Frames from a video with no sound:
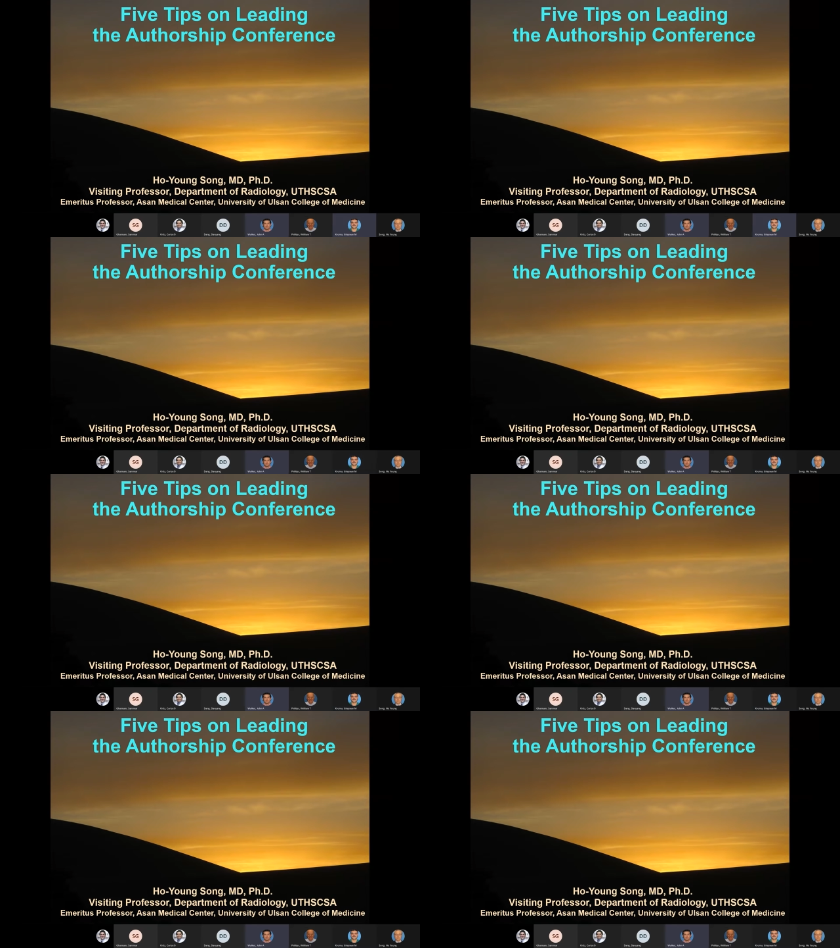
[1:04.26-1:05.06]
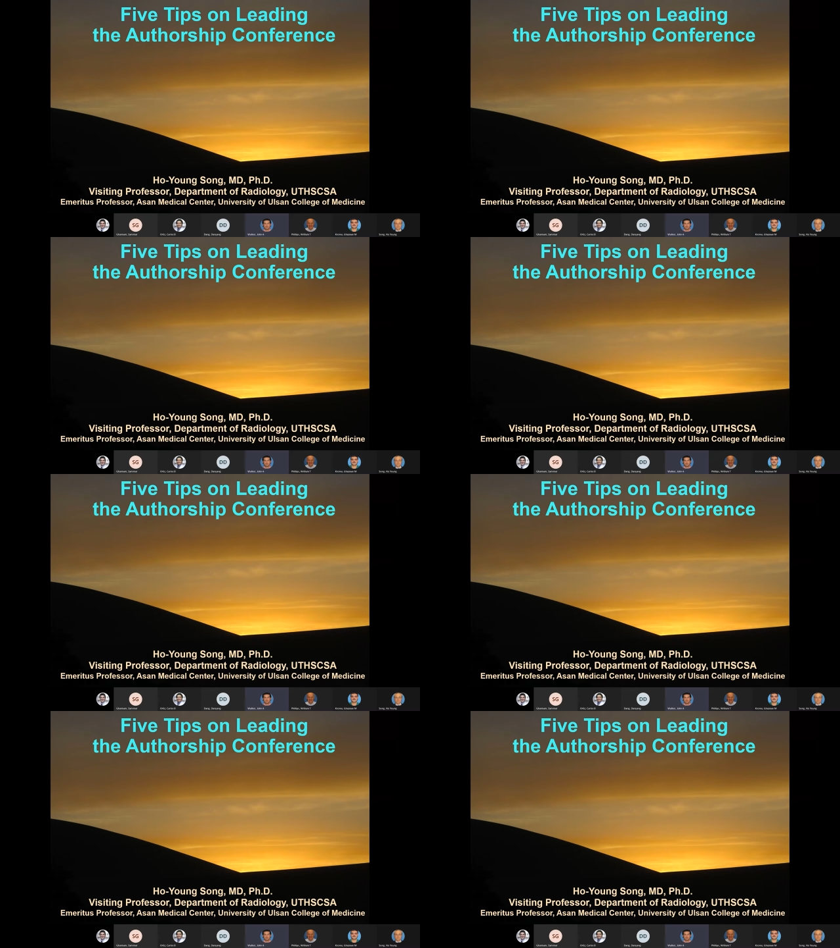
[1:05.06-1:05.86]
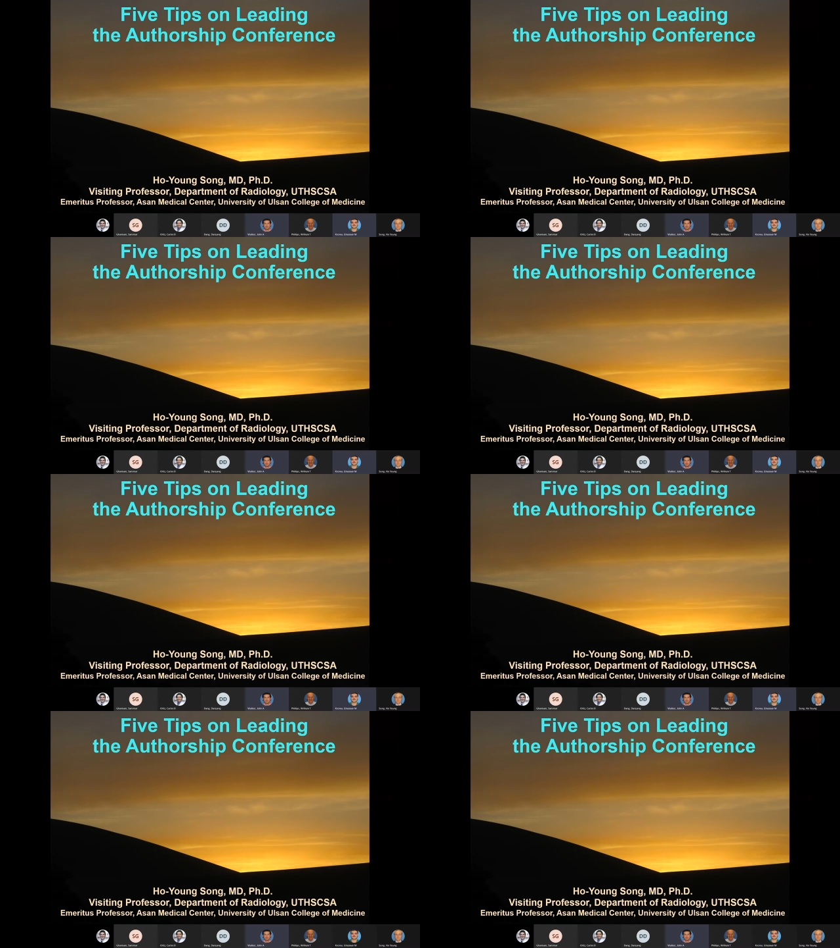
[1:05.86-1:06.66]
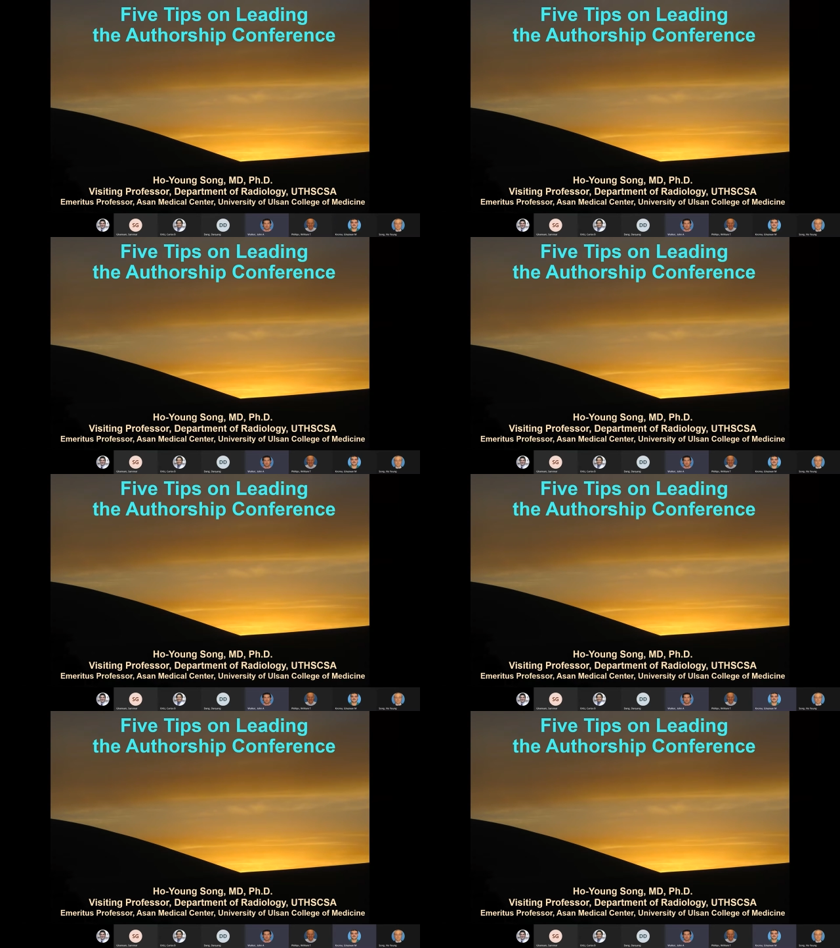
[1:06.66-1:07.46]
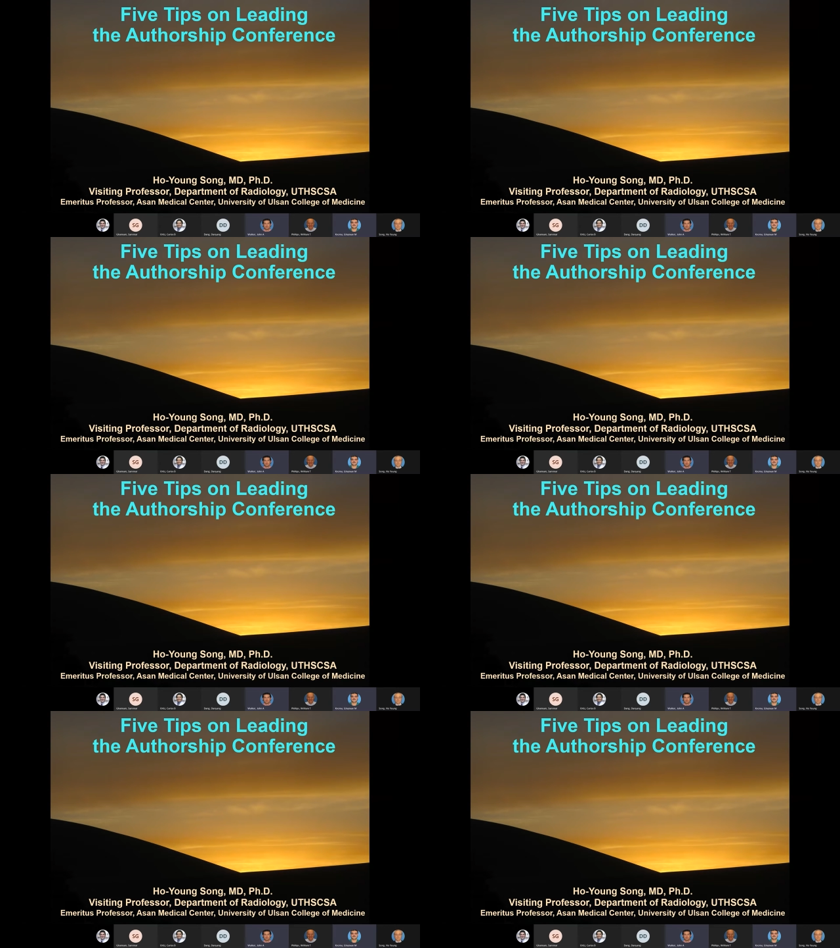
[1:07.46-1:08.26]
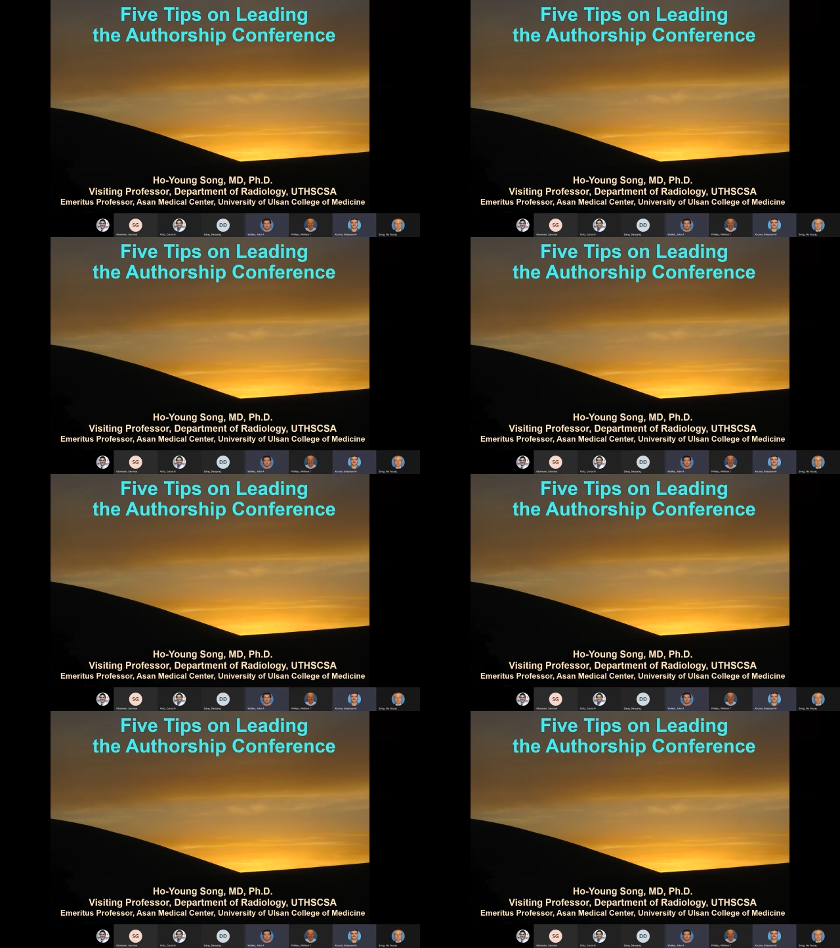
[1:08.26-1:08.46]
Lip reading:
No face is visible, so there are no lips to read.